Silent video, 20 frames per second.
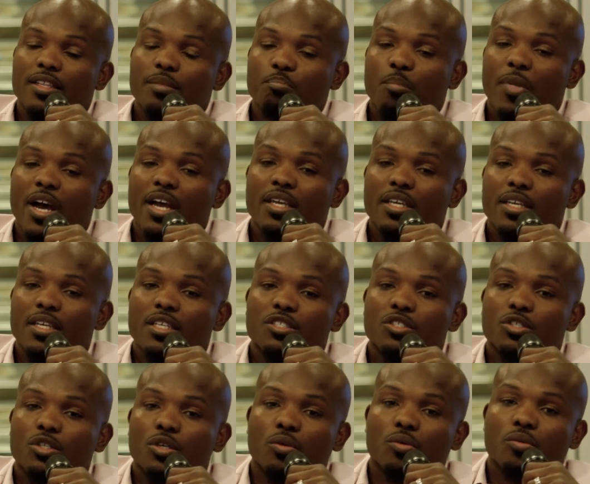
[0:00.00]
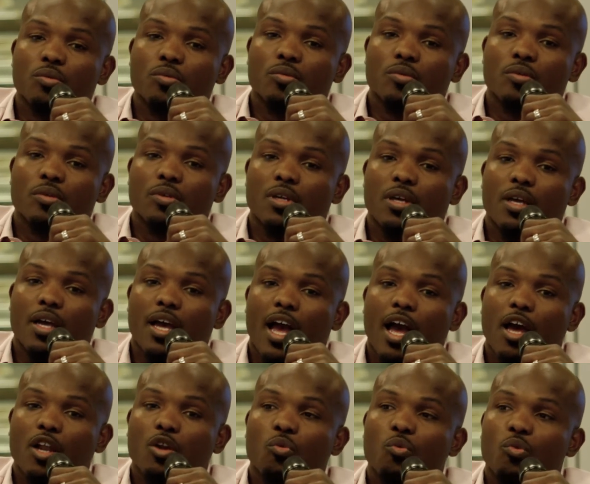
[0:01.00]
my kids know
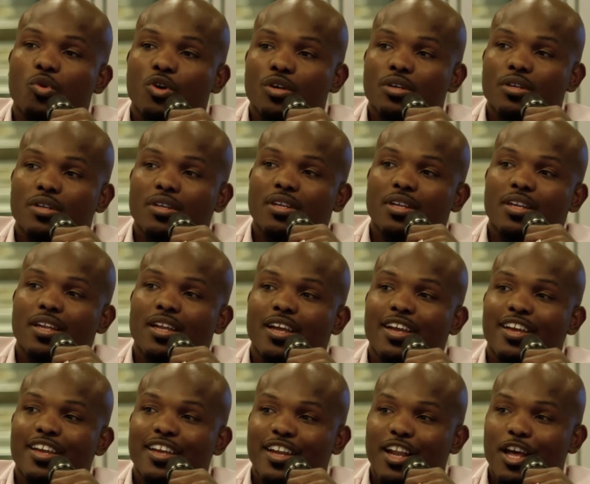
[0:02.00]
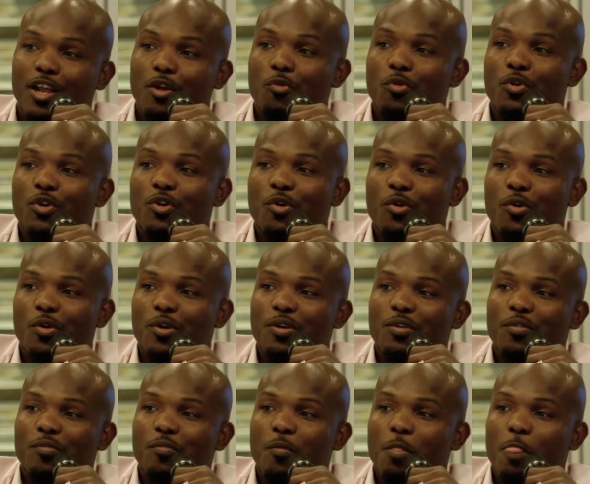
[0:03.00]
how to work and how to work
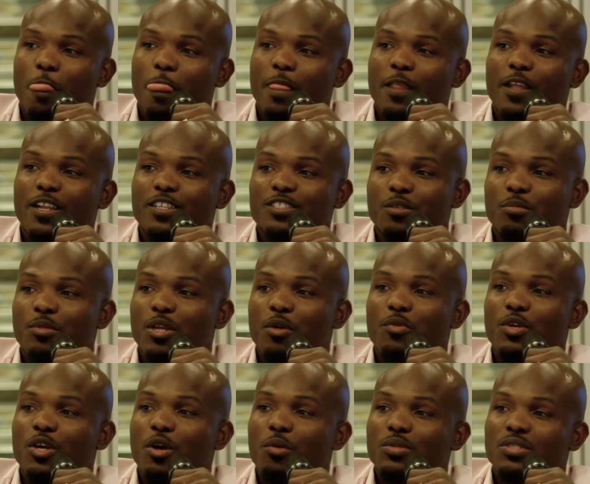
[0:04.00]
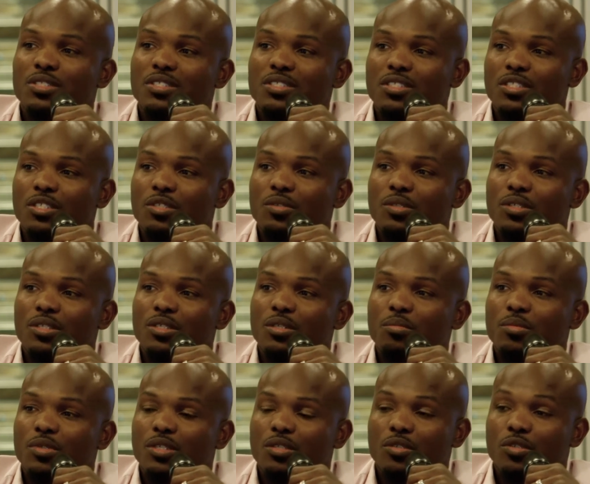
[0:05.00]
hard. And that's something that we always instill in
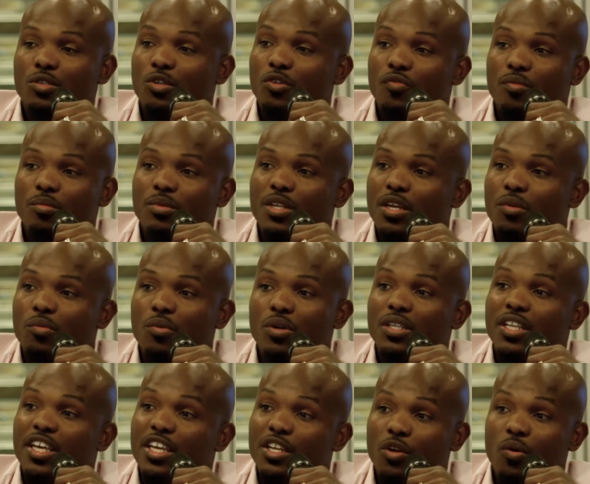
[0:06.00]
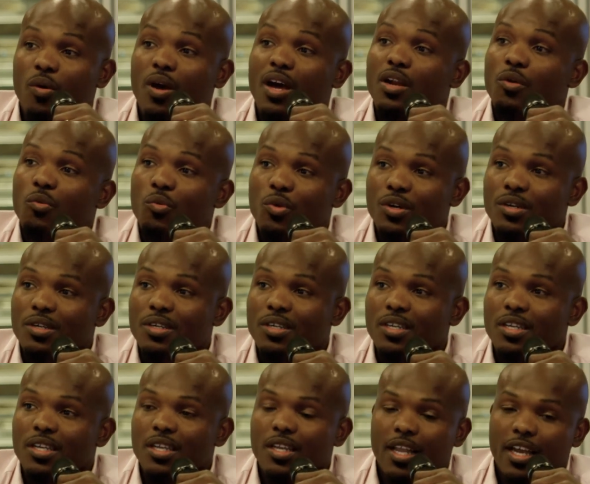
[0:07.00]
them, you know, from day one. They know how to work.
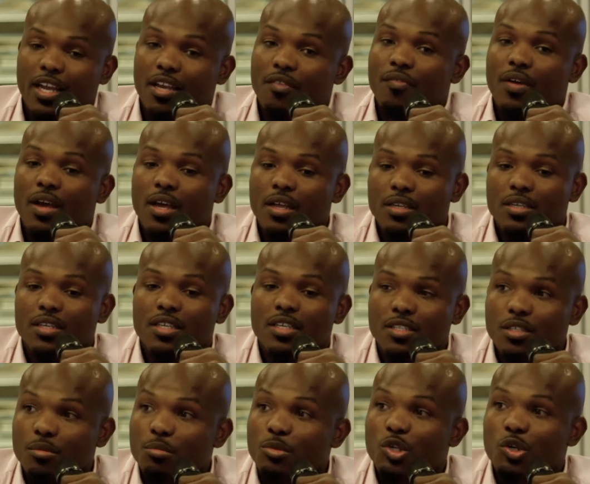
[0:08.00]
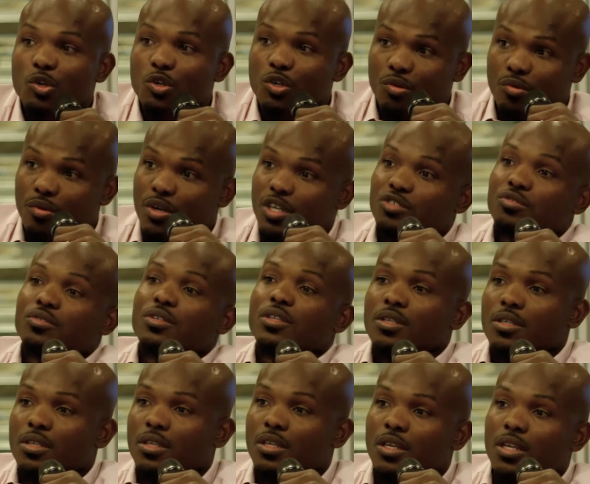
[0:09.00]
Like if I need them to go to the
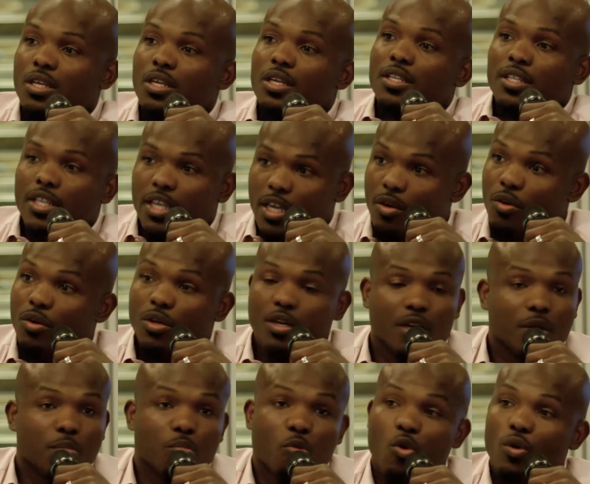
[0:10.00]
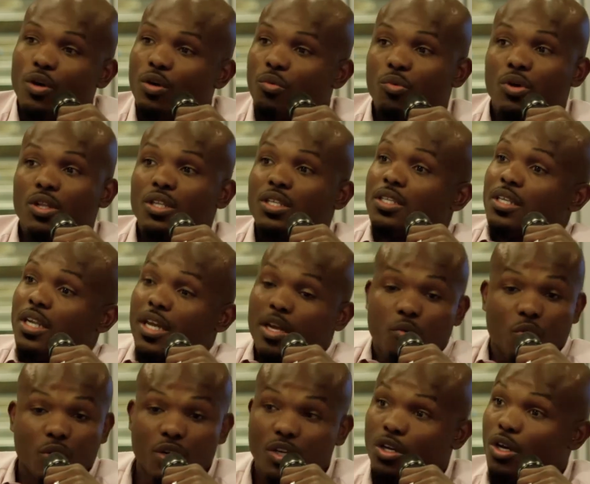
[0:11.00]
restaurant, they're they're more than willing. They
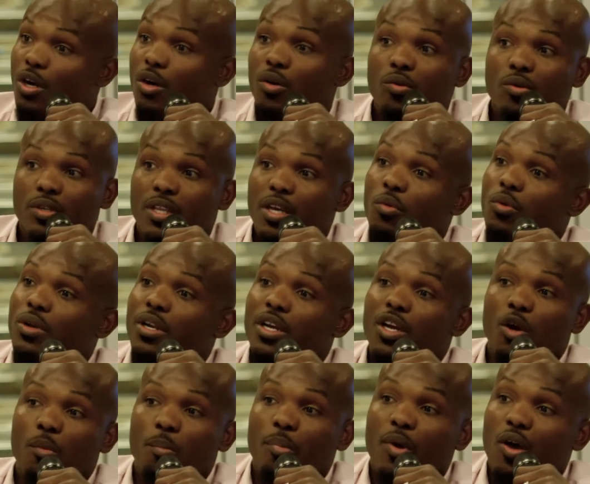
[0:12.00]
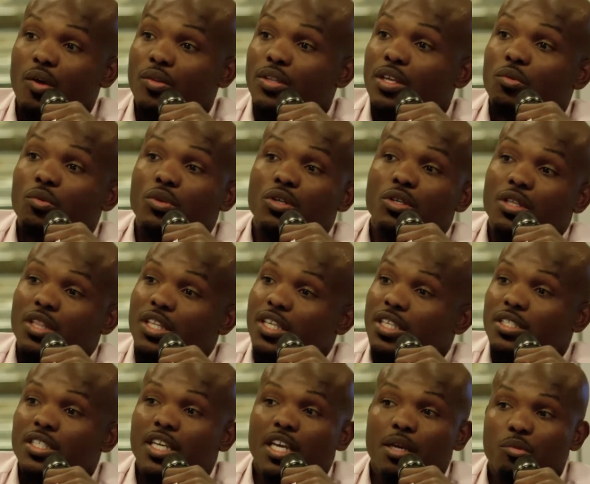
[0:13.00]
want to go. They want to help out. They want to
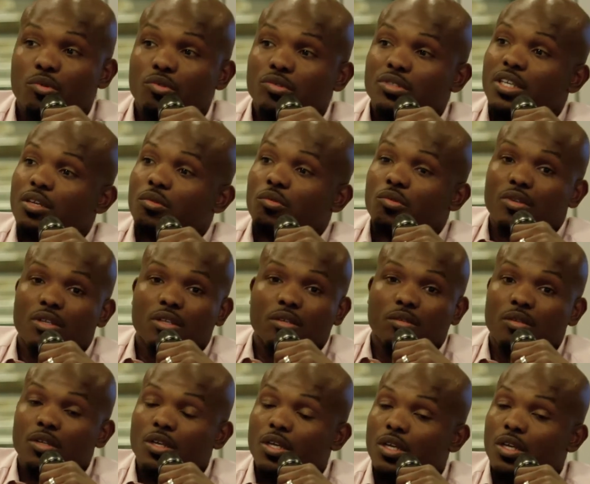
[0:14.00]
clean tables. They want to